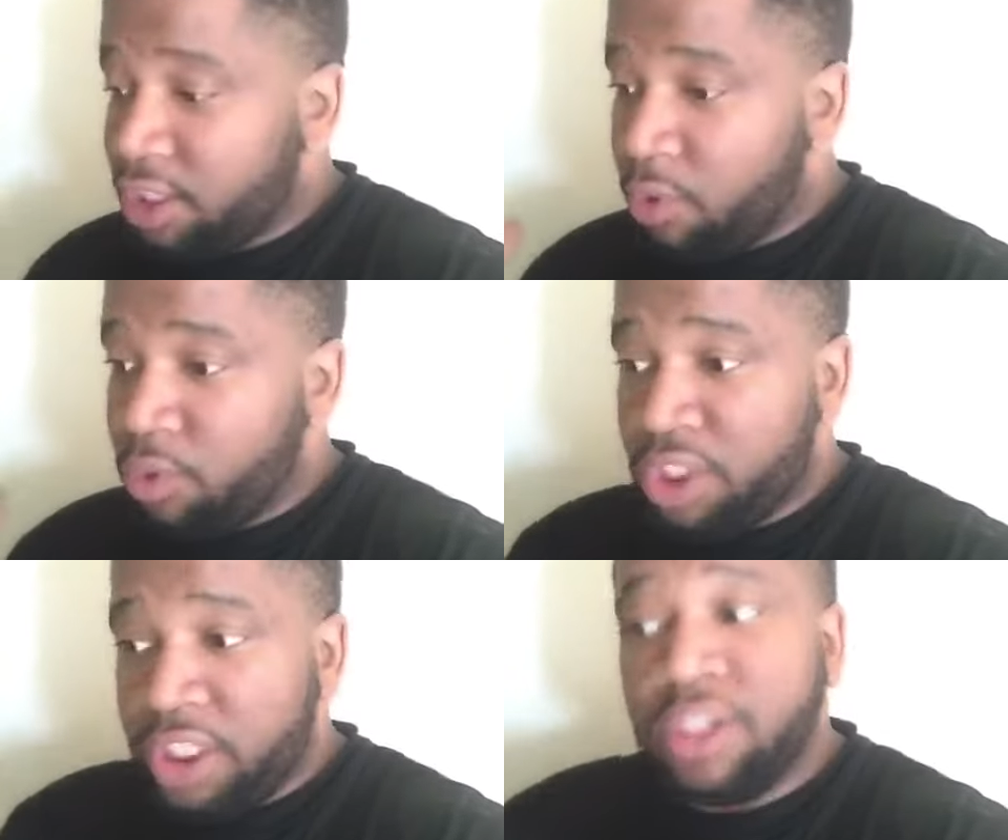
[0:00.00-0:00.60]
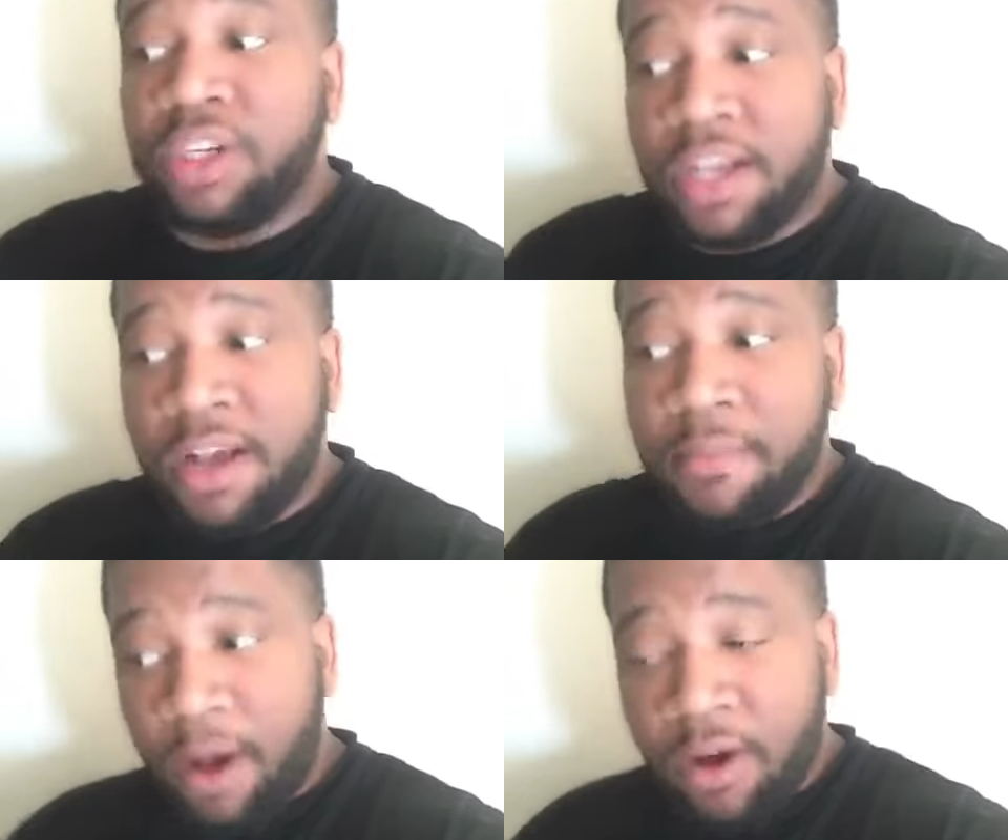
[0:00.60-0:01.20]
So she's
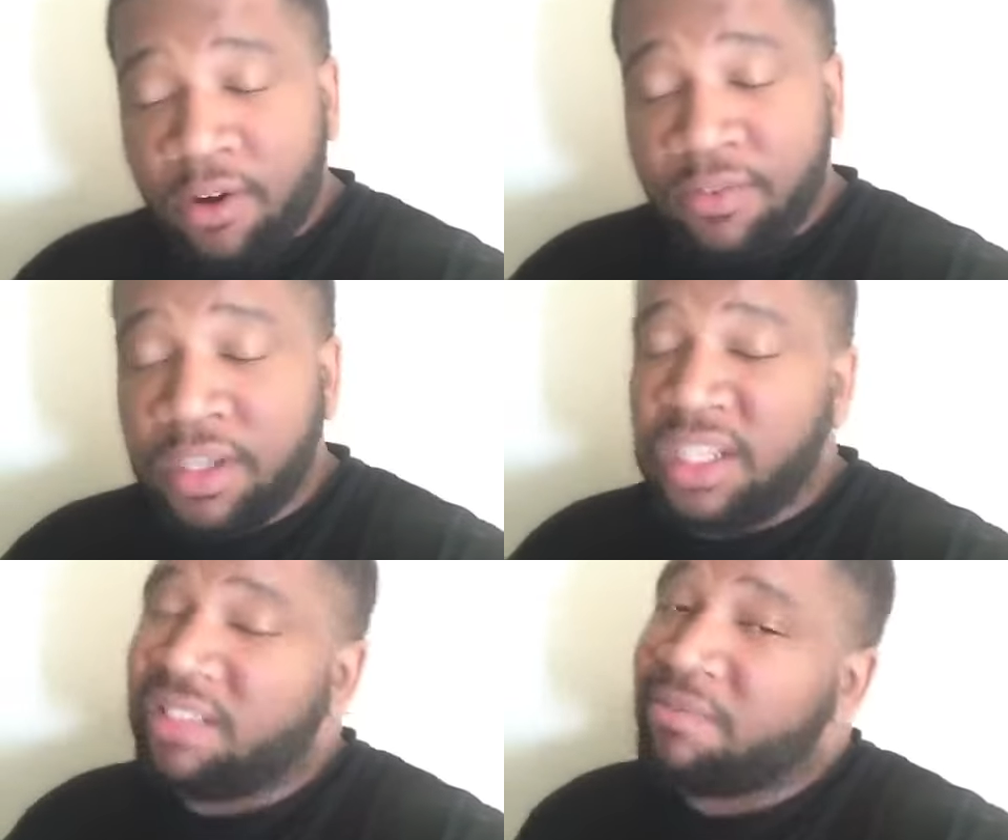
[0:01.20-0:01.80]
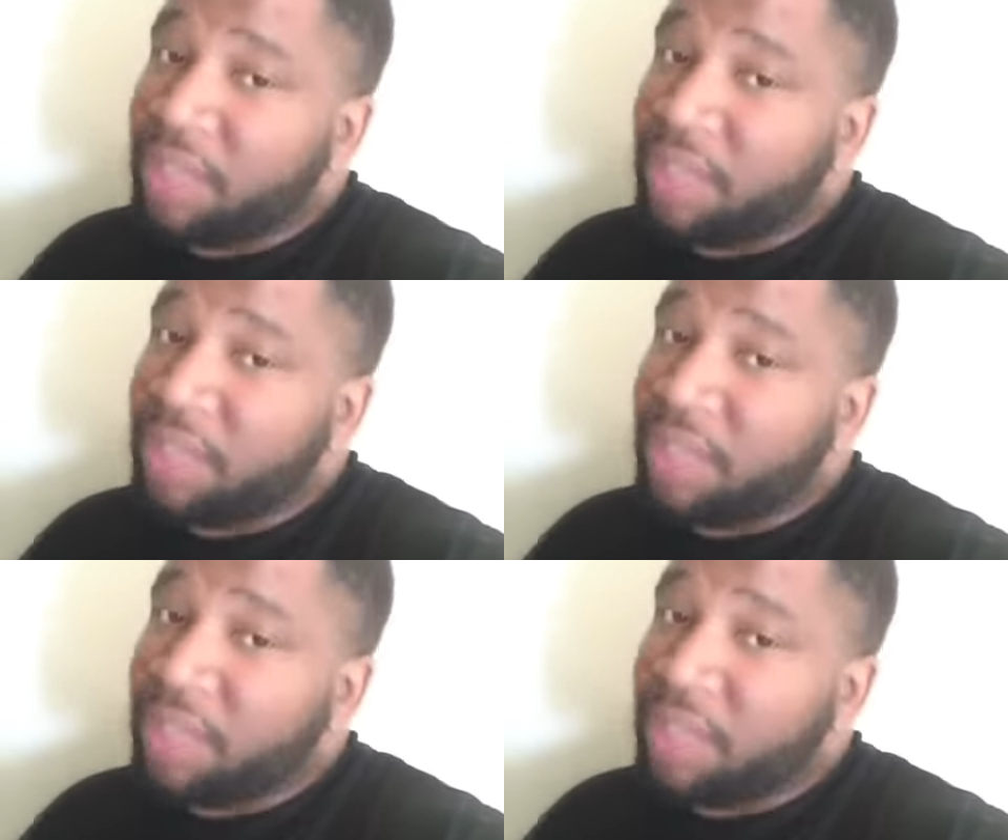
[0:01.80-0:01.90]
gonna come off